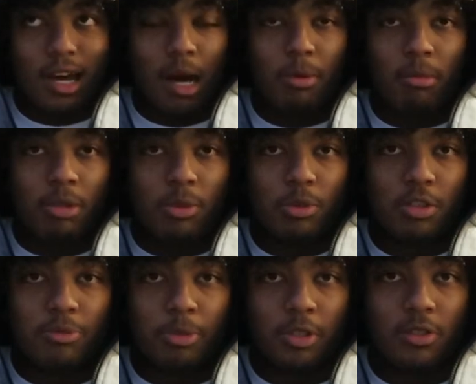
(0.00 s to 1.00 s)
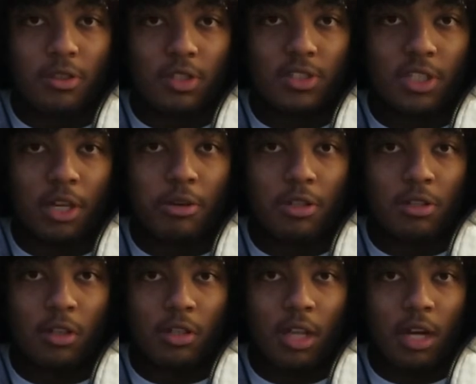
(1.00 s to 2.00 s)
I probably would have put us on a serious
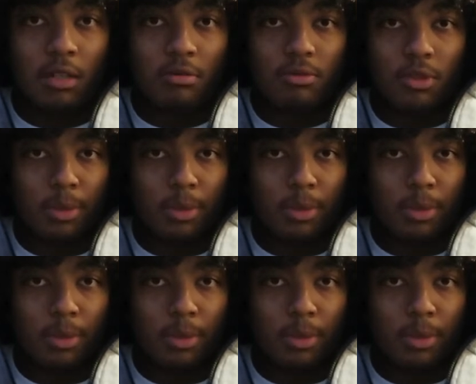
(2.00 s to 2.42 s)
lockdown,